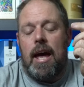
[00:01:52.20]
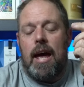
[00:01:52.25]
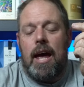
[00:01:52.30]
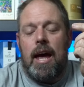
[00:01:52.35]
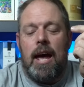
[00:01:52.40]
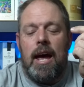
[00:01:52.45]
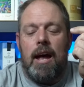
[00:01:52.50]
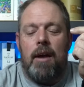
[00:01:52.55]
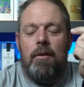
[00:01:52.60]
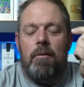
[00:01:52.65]

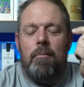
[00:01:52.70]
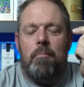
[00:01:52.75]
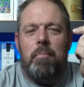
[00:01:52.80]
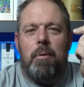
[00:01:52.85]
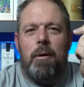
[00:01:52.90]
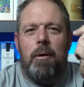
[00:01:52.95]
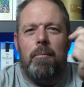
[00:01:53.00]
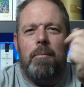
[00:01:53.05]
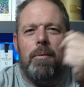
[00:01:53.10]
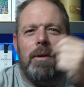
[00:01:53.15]
And
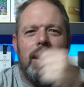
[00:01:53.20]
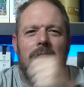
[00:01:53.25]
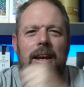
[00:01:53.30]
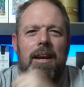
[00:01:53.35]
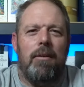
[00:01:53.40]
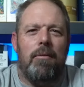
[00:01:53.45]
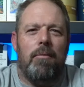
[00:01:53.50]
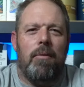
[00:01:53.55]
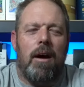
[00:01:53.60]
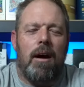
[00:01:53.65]

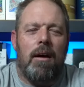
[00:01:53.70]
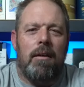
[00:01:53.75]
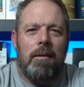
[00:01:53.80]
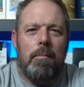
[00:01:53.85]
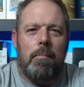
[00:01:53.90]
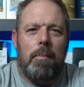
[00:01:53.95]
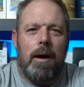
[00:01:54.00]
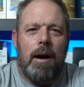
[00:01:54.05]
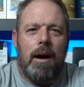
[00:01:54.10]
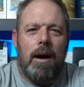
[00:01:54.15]
probably round
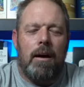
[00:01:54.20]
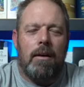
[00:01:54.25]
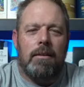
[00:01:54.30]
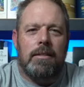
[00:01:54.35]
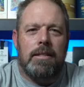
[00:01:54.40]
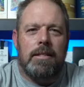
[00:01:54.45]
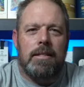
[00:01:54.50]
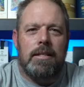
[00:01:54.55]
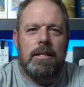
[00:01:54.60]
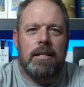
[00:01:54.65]

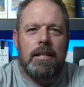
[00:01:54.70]
about,